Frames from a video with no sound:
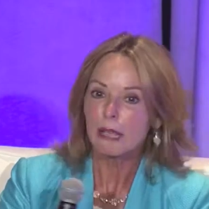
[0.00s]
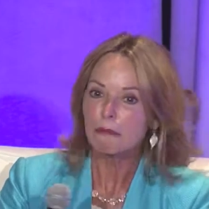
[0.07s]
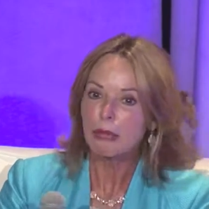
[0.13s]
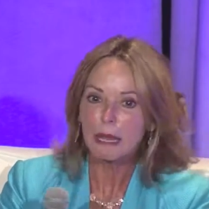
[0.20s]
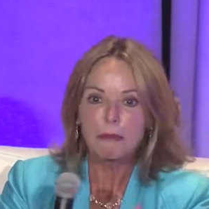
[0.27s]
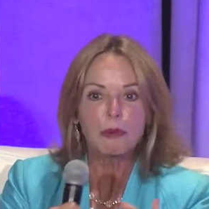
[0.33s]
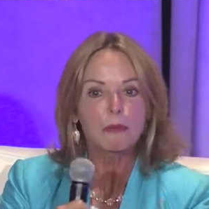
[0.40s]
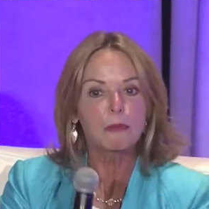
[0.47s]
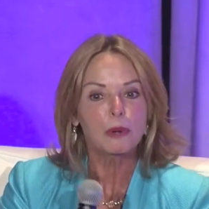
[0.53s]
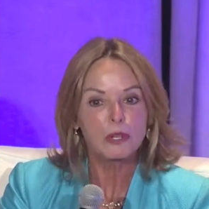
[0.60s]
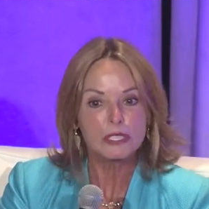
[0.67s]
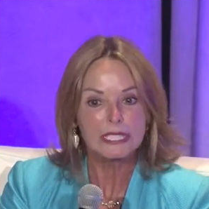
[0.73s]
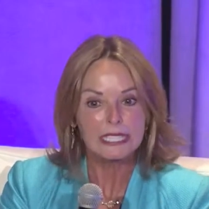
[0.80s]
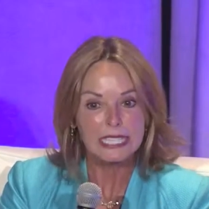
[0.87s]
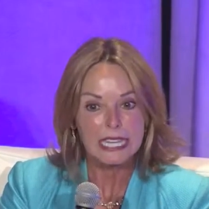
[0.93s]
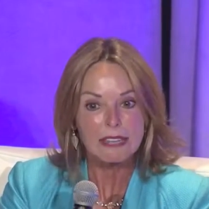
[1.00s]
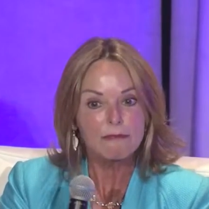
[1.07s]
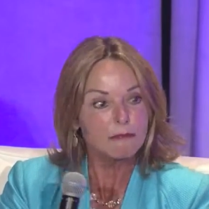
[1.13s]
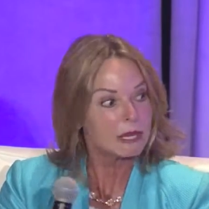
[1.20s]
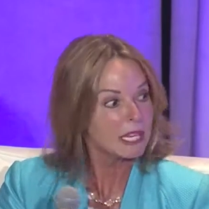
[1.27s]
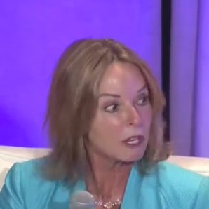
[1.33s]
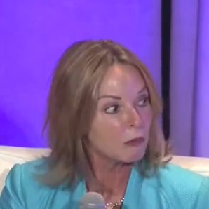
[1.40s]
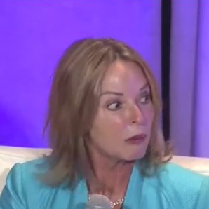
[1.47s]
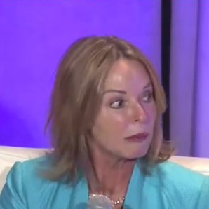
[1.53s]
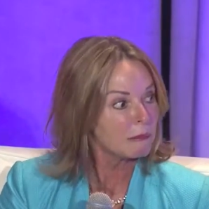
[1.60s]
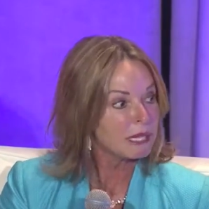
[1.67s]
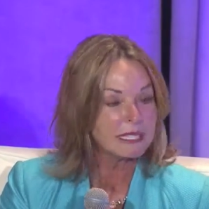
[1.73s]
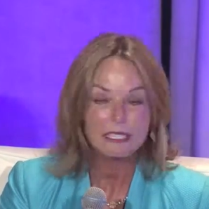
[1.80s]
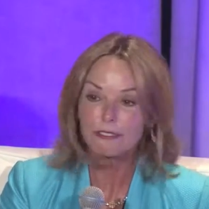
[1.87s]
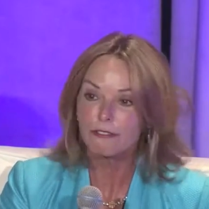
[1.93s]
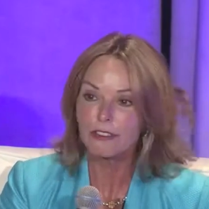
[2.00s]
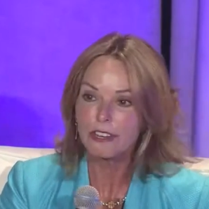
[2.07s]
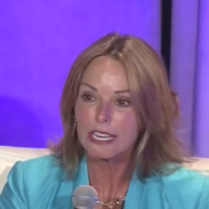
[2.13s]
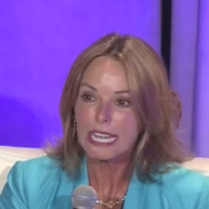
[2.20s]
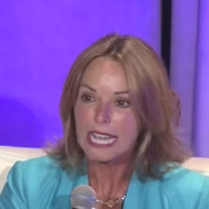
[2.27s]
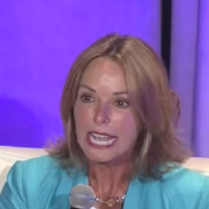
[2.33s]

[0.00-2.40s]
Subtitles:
People perceive men and women different.